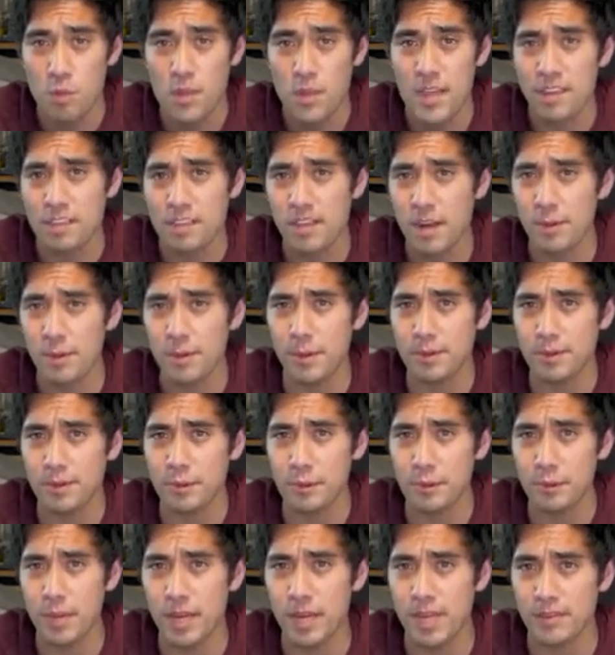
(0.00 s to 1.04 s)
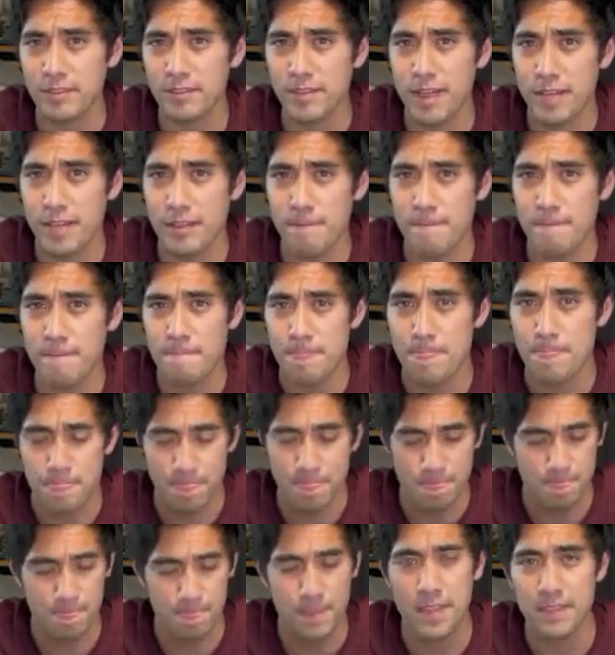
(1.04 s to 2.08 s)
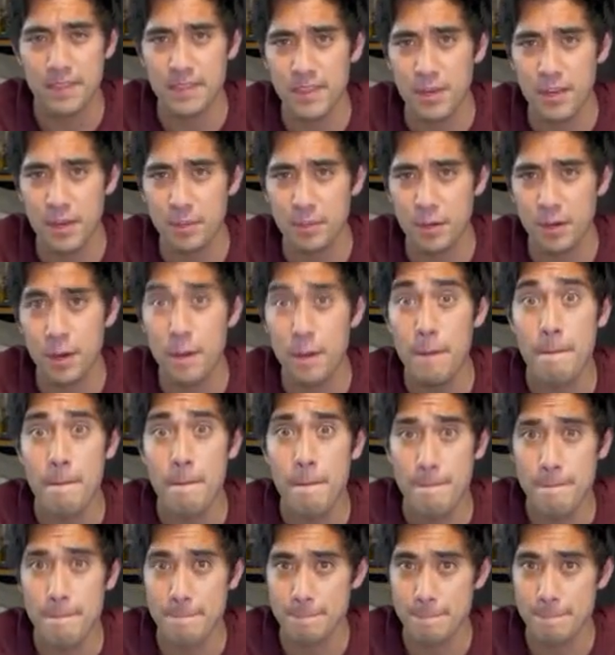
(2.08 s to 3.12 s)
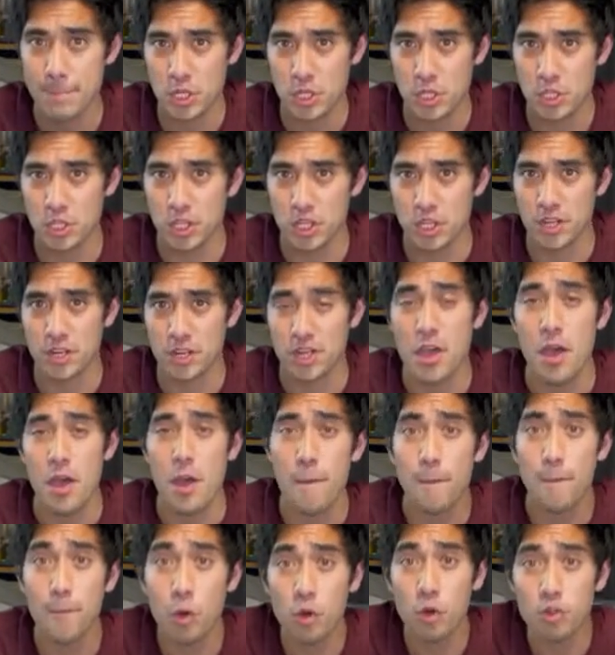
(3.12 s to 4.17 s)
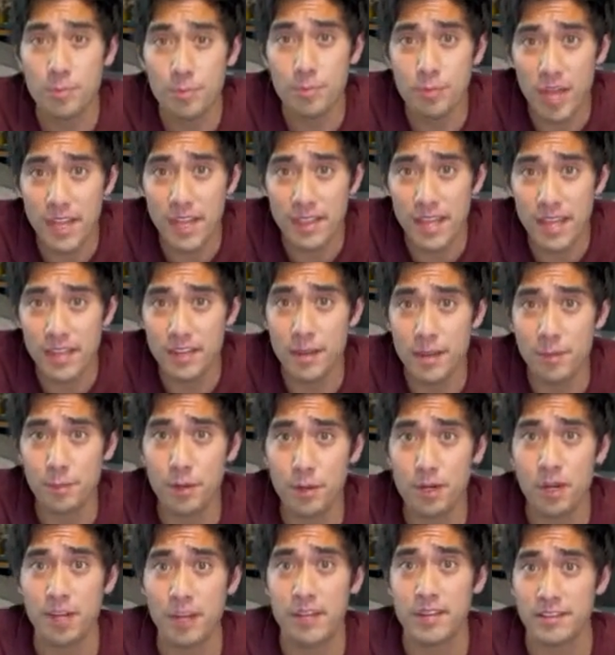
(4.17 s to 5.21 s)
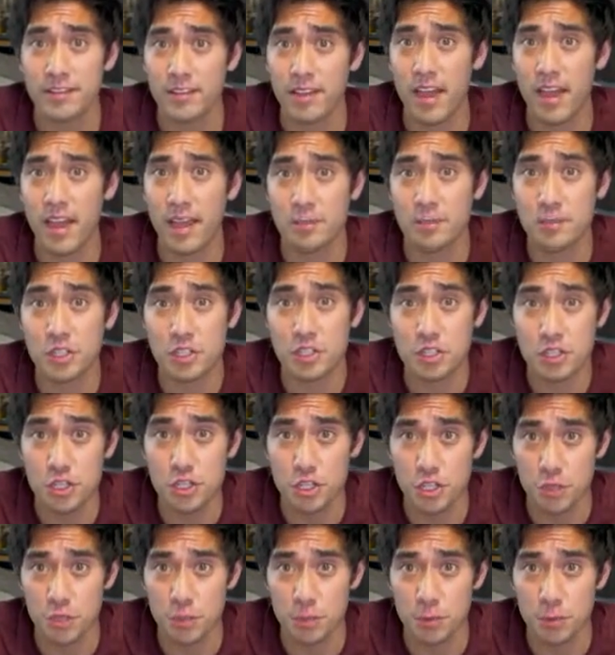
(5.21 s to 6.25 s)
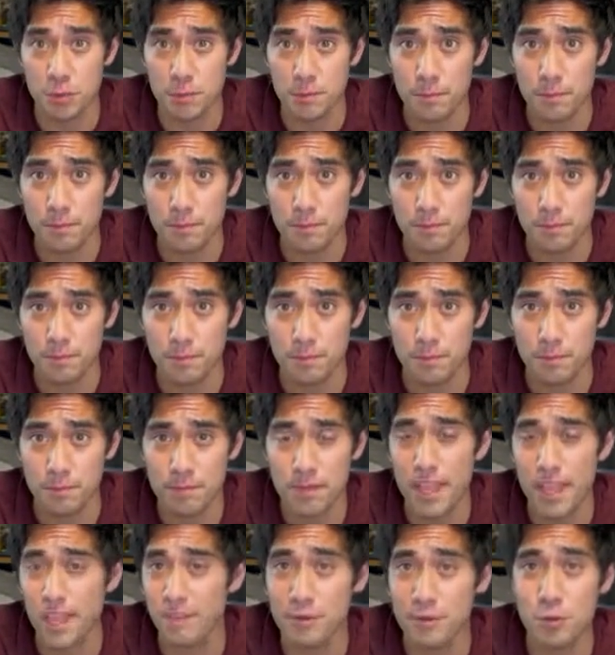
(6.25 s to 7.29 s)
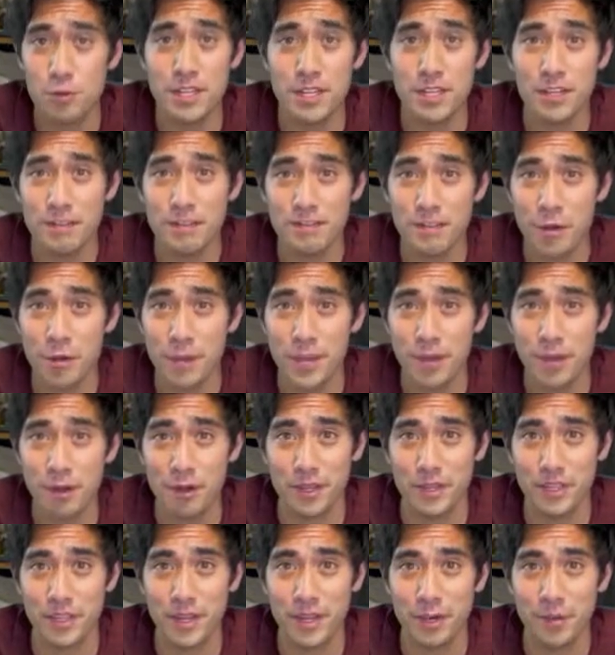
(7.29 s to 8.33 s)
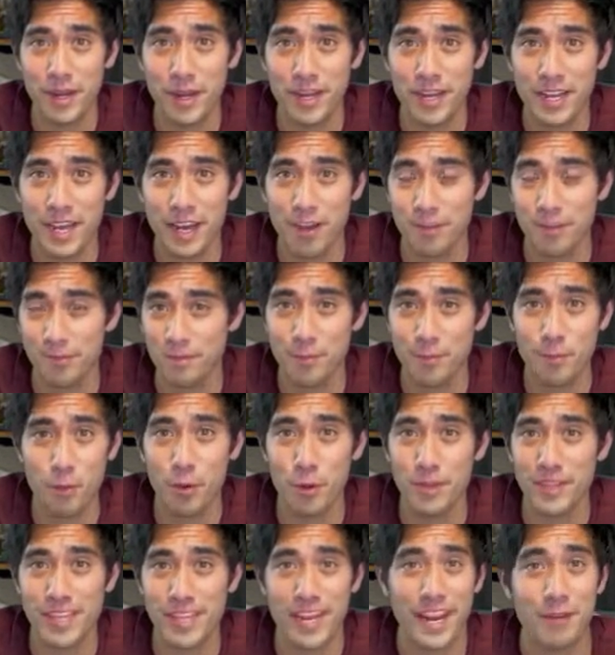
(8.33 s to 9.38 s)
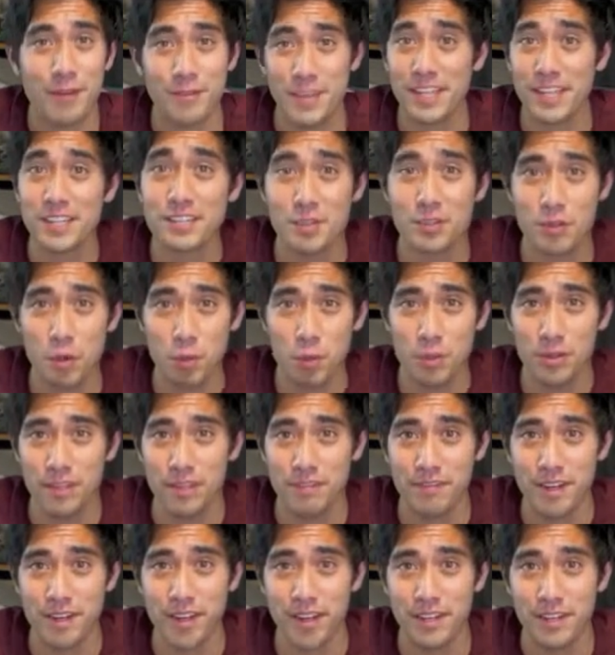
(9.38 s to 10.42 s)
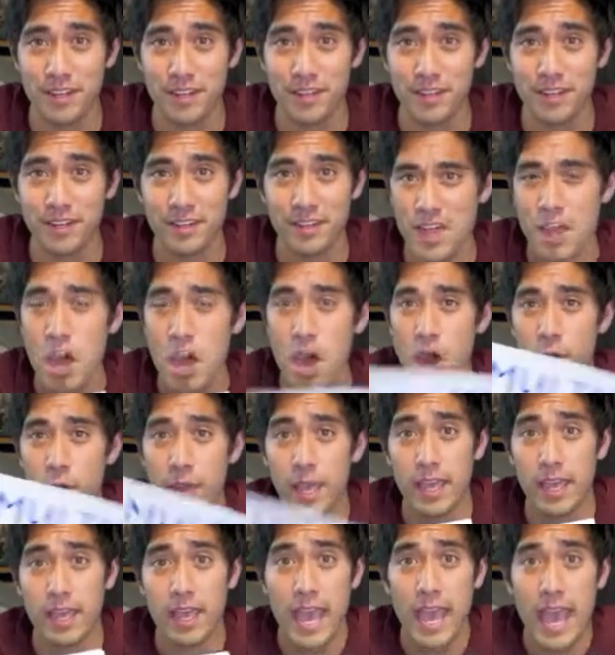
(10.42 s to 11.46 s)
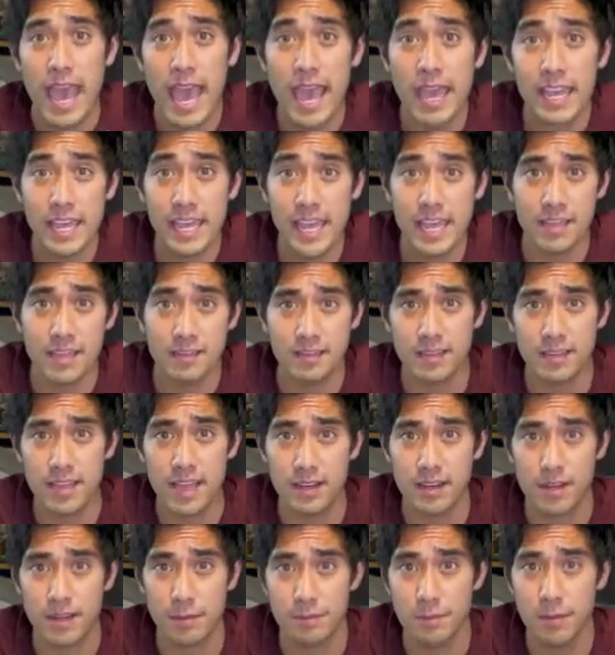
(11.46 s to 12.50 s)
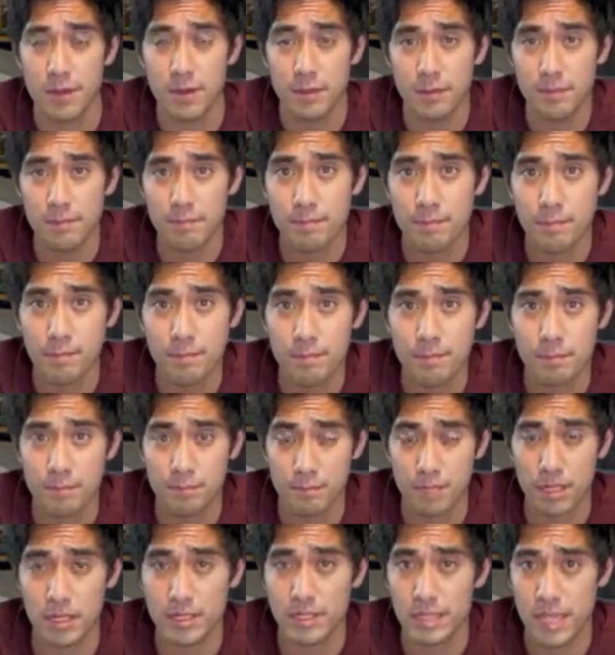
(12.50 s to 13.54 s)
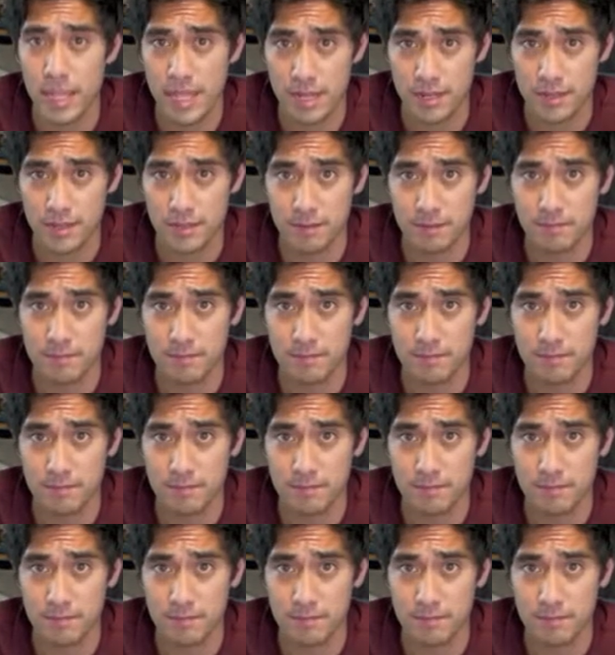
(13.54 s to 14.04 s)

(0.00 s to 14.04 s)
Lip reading: think of a number between 1 and 10. Got the number? Good. Multiply that number times 2. If you need your phone calculator right now, if you're pulling that out, that's totally fine. Okay, add 8 to that number, plus 8.